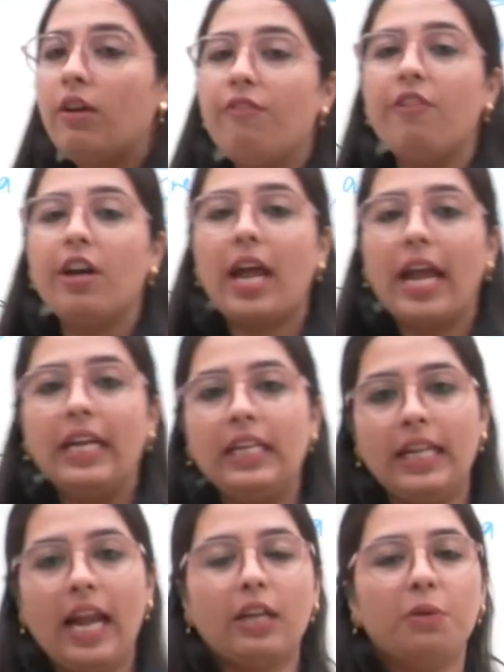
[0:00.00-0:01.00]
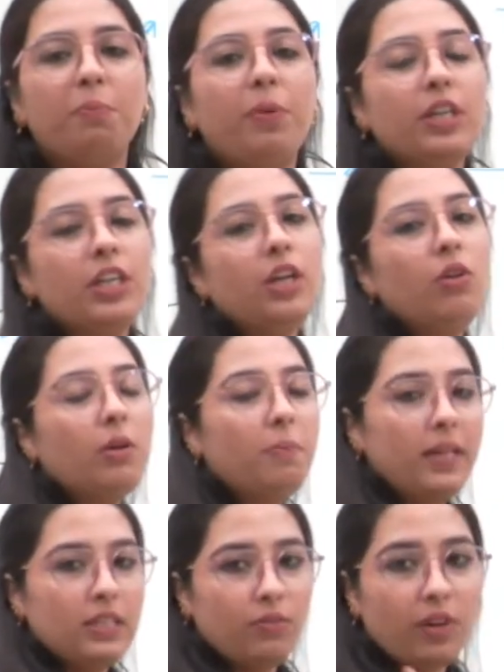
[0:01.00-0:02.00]
a variety at a particular
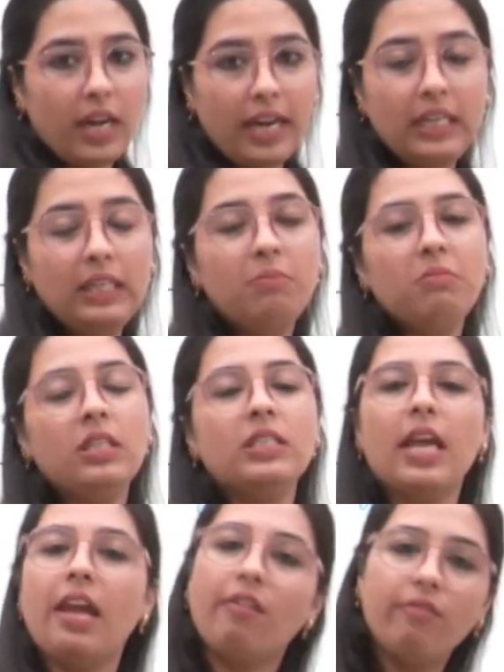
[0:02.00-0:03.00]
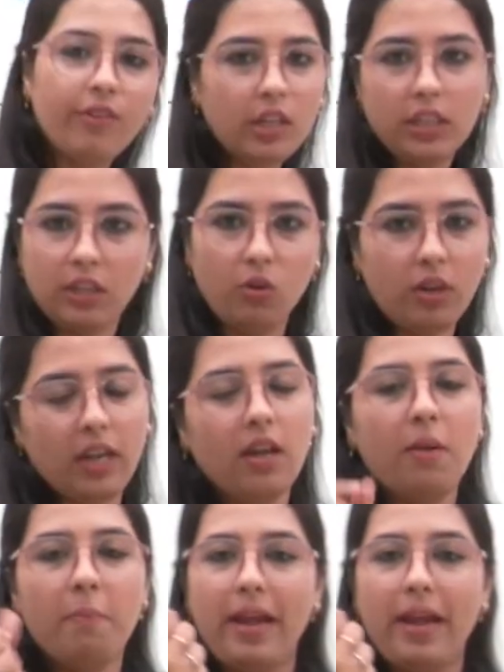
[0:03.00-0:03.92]
place. Variety means everything, okay?